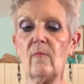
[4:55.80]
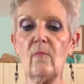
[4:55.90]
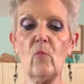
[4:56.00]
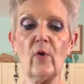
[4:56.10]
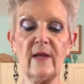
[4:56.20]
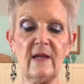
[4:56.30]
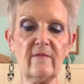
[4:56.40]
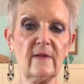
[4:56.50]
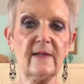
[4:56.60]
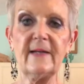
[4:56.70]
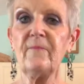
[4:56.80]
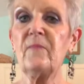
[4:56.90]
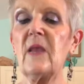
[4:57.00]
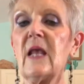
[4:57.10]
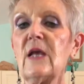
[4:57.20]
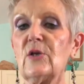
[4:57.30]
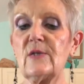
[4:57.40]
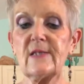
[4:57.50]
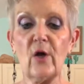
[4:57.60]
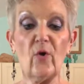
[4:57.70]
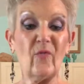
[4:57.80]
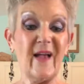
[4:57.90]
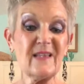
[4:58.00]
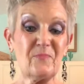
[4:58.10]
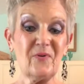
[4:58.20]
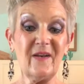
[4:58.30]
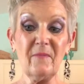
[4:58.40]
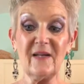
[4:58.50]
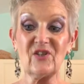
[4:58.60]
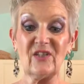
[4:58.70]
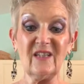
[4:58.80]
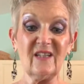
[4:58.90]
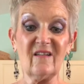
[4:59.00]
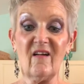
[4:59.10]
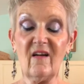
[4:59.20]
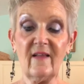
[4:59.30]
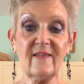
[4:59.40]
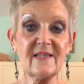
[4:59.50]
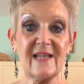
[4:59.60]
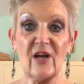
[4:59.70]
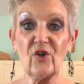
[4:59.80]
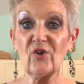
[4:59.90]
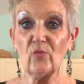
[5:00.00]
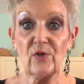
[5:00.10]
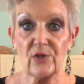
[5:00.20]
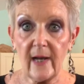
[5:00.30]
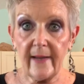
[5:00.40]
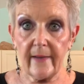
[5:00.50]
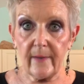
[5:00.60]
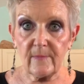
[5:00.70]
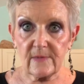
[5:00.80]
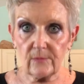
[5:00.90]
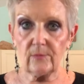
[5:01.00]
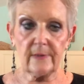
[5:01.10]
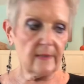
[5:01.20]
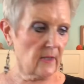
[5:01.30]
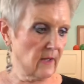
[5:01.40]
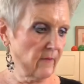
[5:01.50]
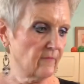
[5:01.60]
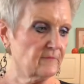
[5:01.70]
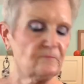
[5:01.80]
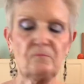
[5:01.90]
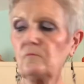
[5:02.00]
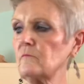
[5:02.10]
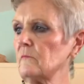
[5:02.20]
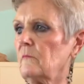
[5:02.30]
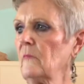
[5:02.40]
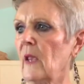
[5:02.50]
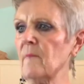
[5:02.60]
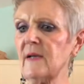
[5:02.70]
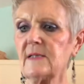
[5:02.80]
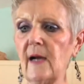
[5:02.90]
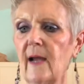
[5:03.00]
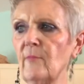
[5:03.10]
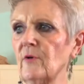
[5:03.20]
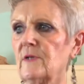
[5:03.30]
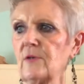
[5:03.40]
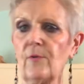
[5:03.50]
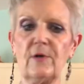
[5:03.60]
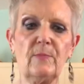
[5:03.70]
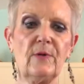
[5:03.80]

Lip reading: more evenly. So that's pretty much it on the stack cooker, which I absolutely love. And my timer is going to be